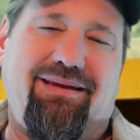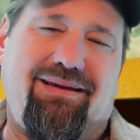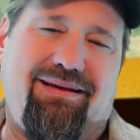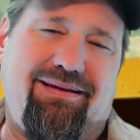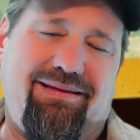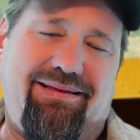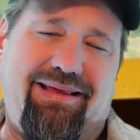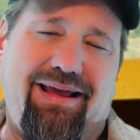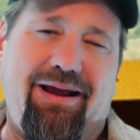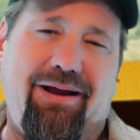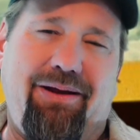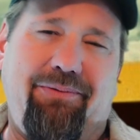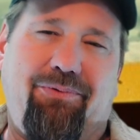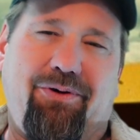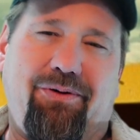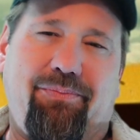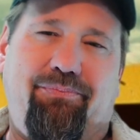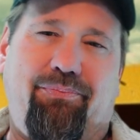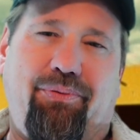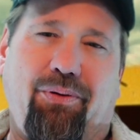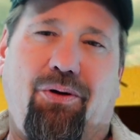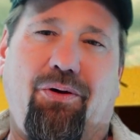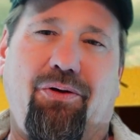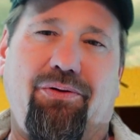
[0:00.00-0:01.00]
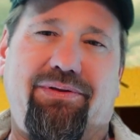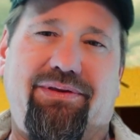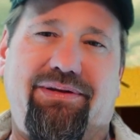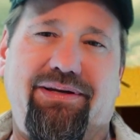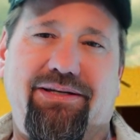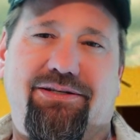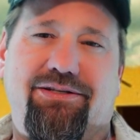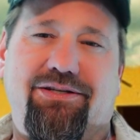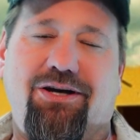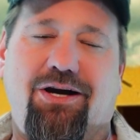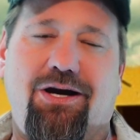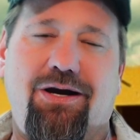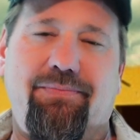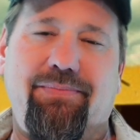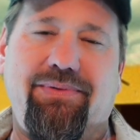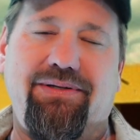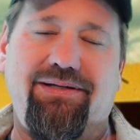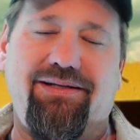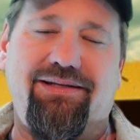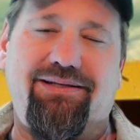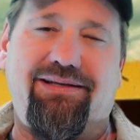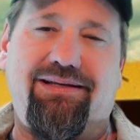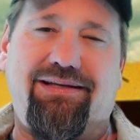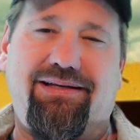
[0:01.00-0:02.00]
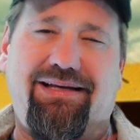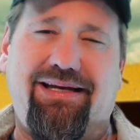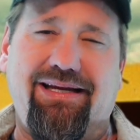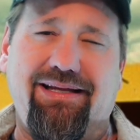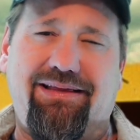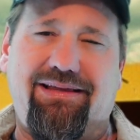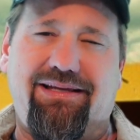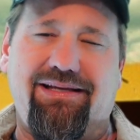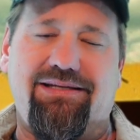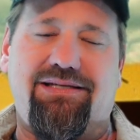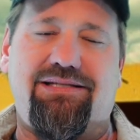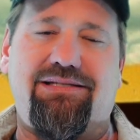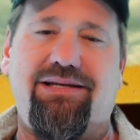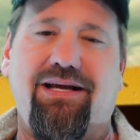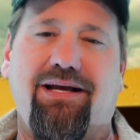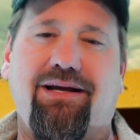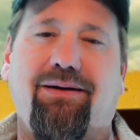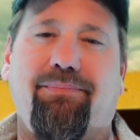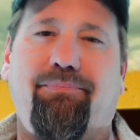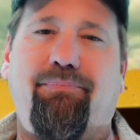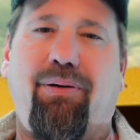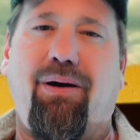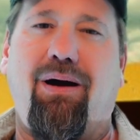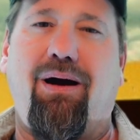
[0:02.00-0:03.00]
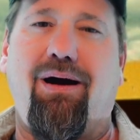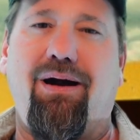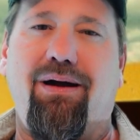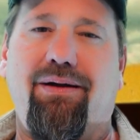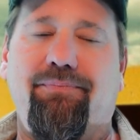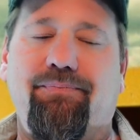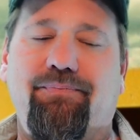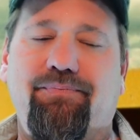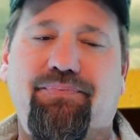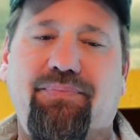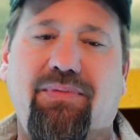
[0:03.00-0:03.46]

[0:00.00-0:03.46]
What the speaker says: they were both determined to get this thing apart